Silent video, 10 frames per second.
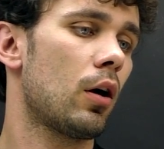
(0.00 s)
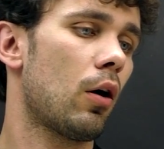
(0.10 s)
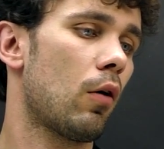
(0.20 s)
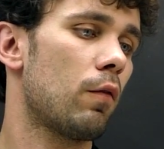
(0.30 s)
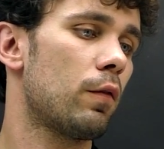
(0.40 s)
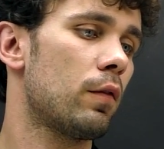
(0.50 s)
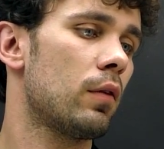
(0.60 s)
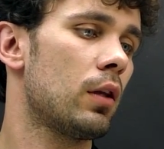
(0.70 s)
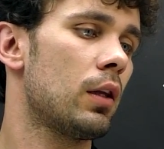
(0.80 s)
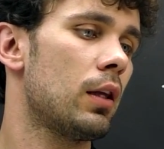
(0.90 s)
of
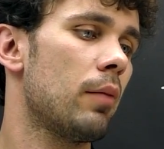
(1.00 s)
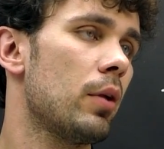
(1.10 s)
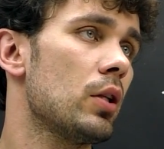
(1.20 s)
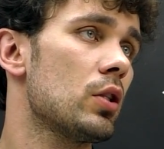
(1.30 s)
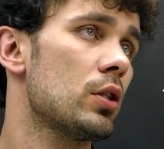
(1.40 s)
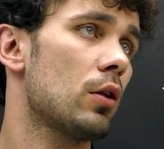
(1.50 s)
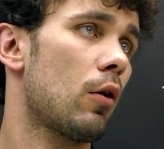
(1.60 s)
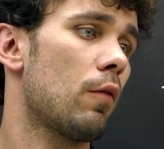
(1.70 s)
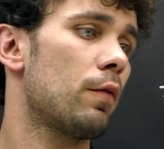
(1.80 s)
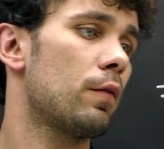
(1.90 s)
limit
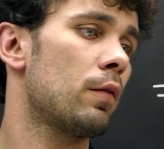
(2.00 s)
of